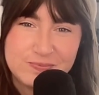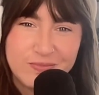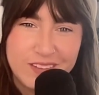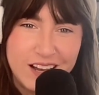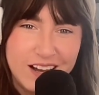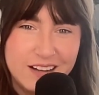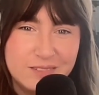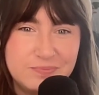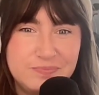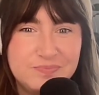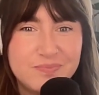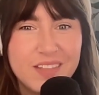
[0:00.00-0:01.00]

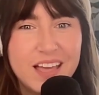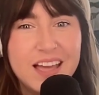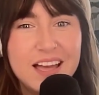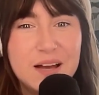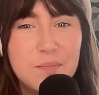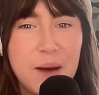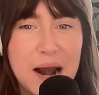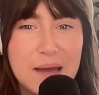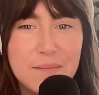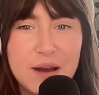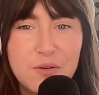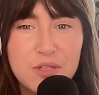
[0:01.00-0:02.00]
But I
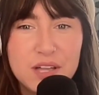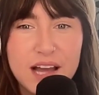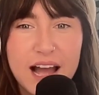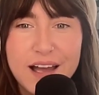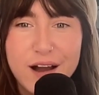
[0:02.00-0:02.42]
met with a guy